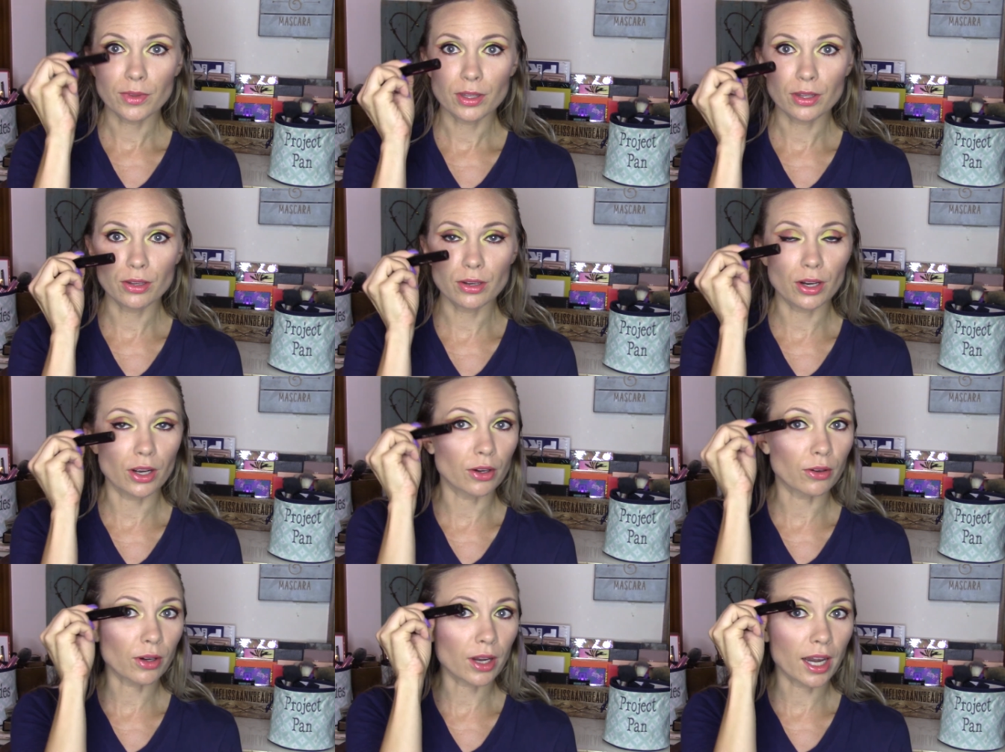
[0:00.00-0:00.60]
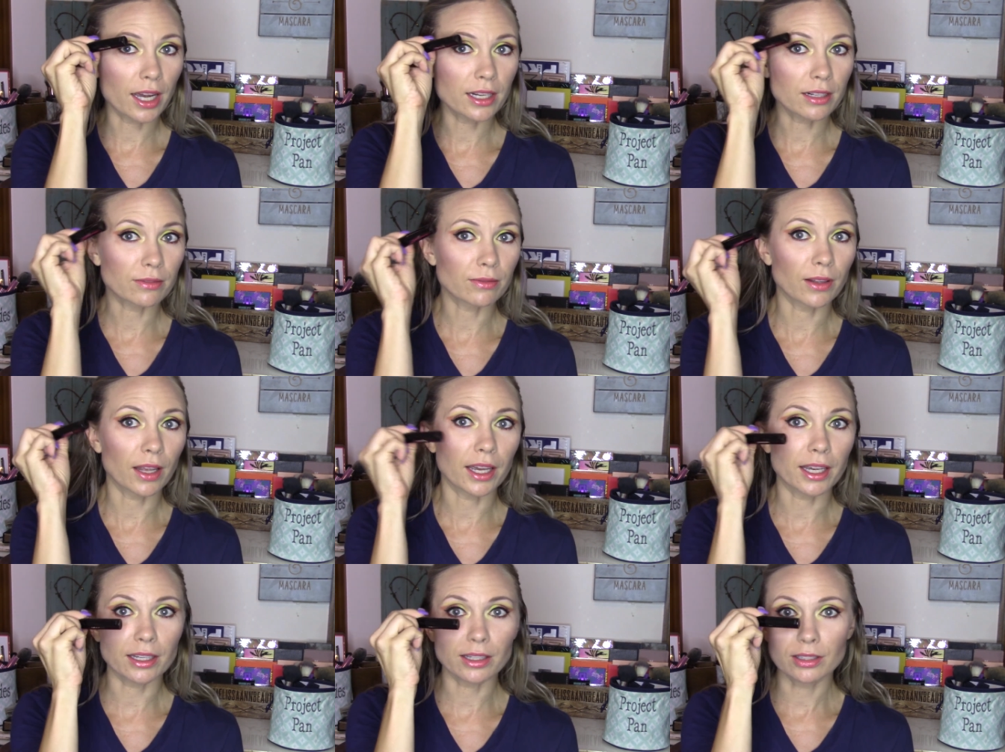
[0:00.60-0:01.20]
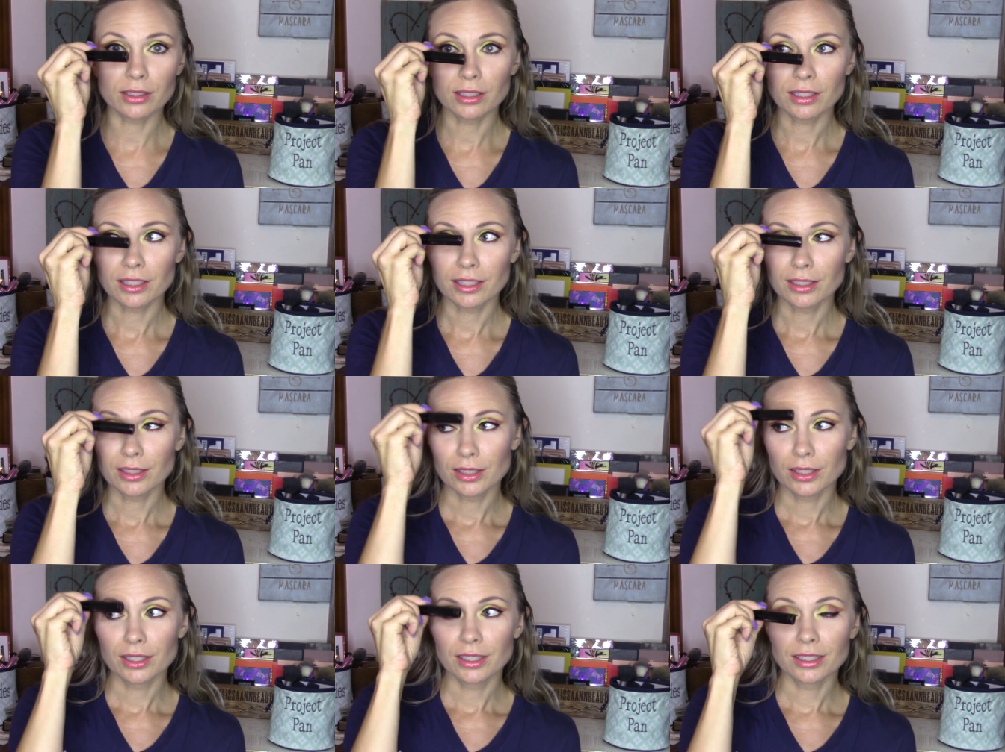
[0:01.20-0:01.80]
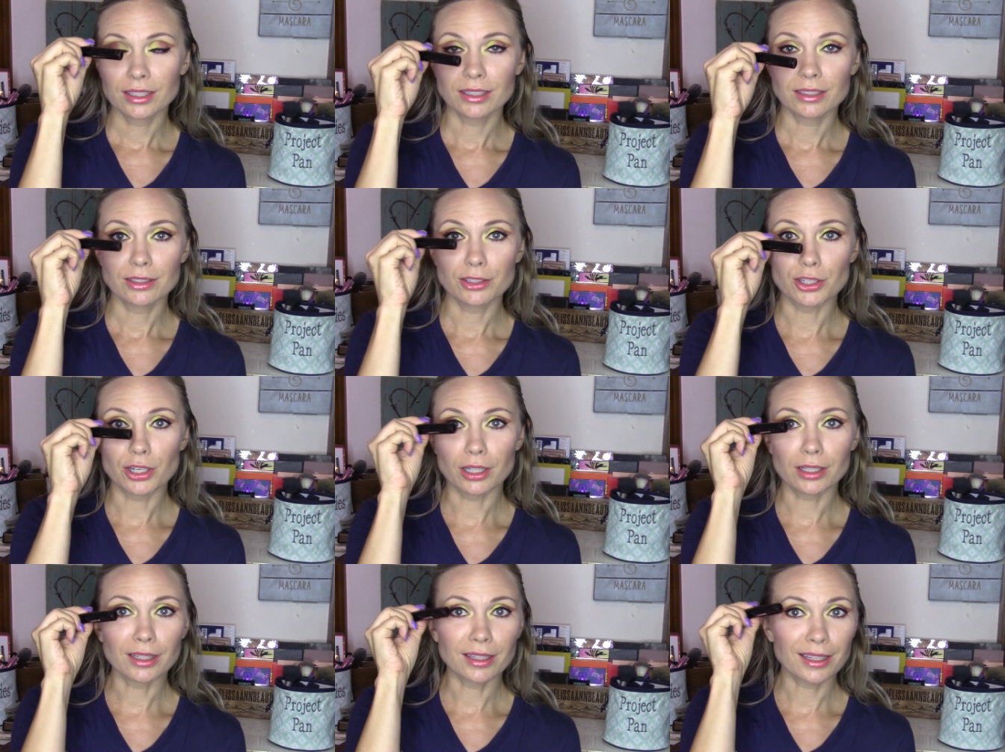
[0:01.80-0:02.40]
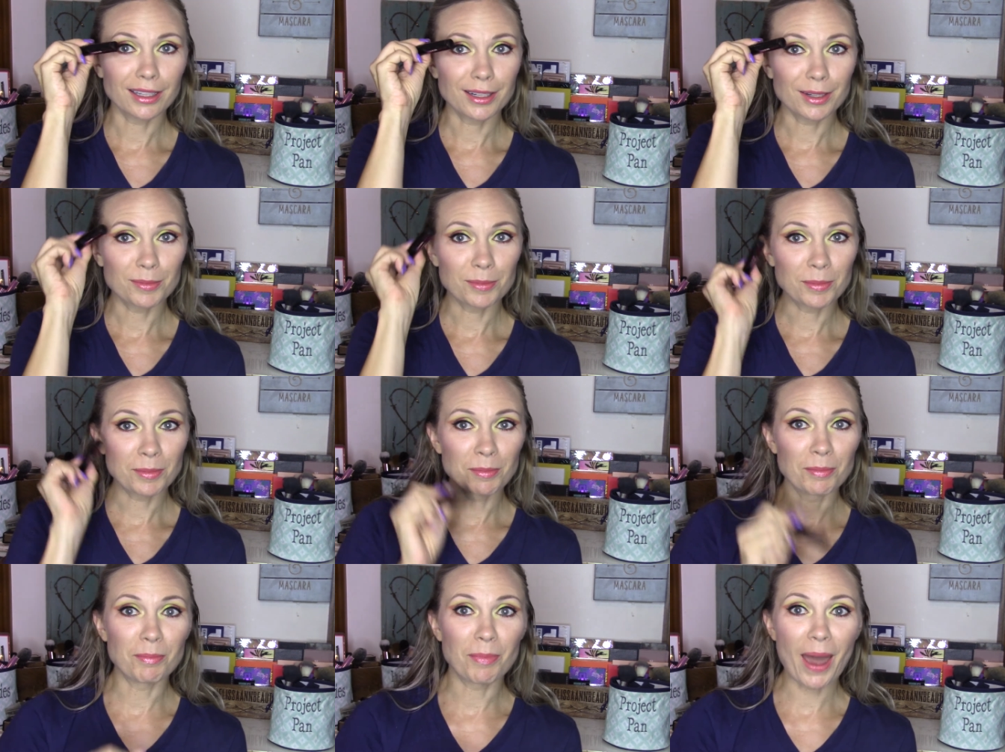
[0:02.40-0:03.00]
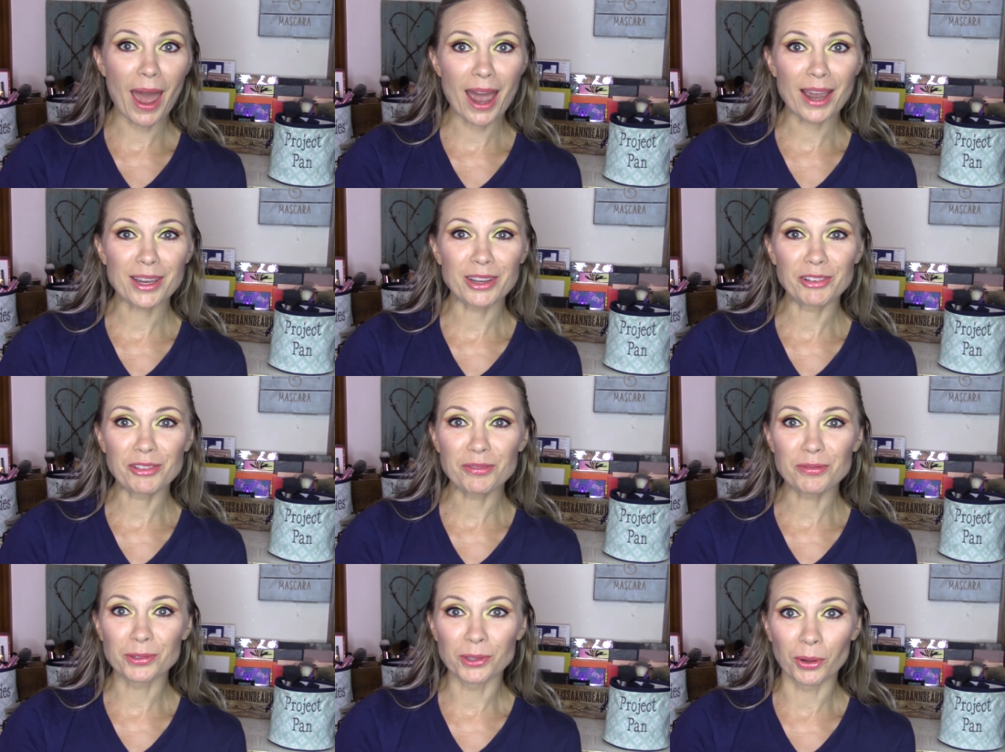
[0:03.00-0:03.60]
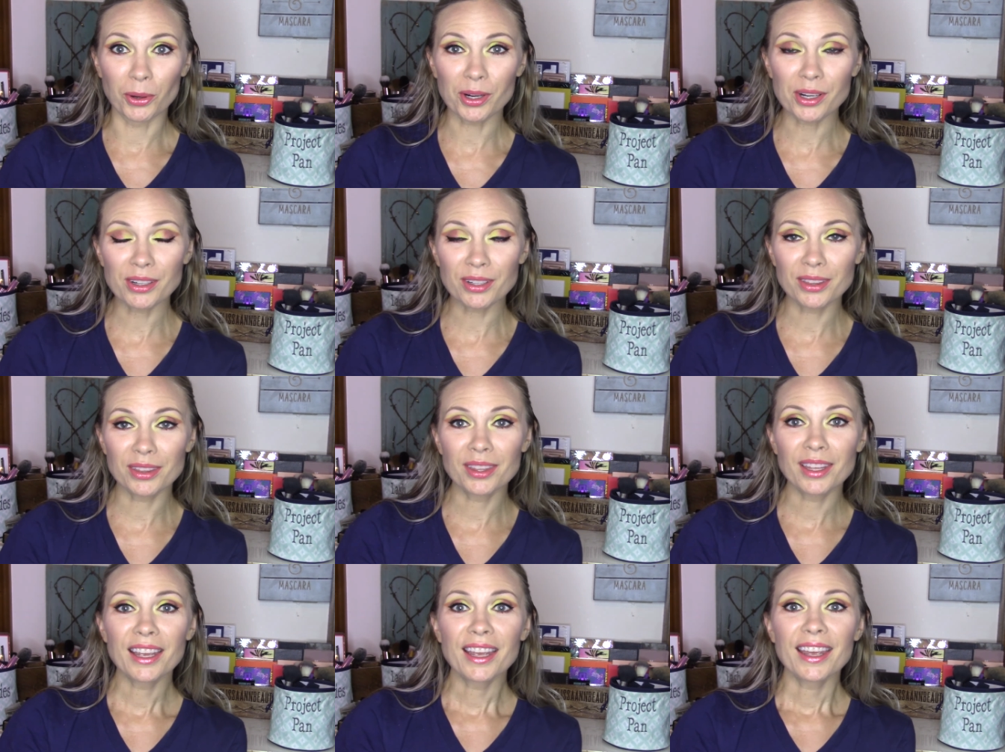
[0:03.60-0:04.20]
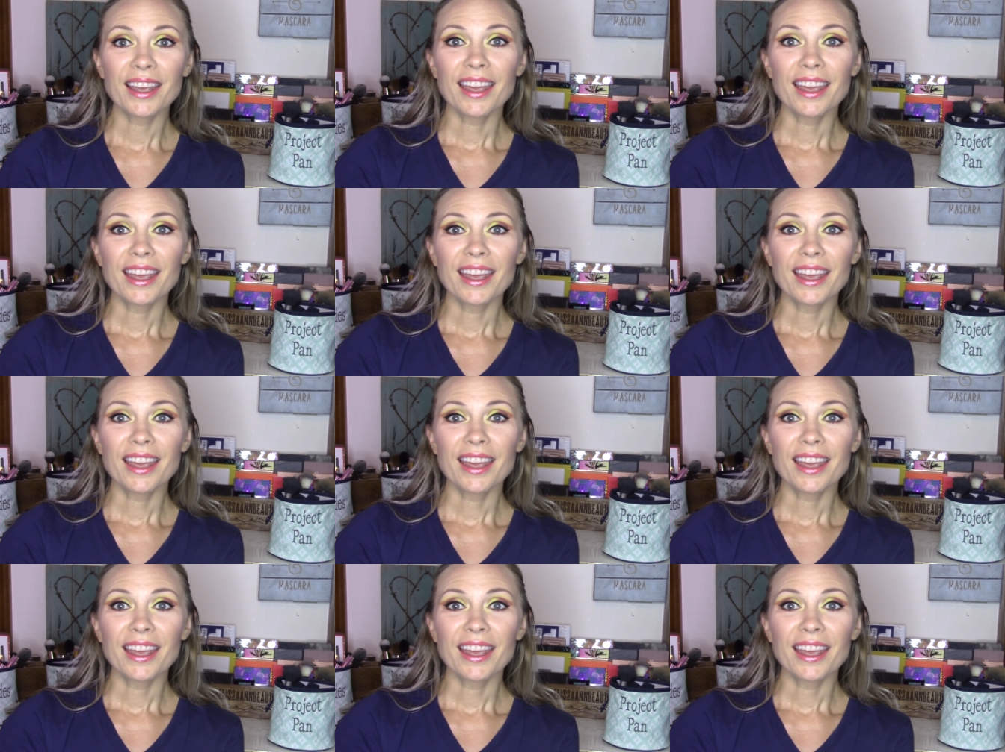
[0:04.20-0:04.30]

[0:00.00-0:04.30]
you know, kind of like jiggle it back and forth.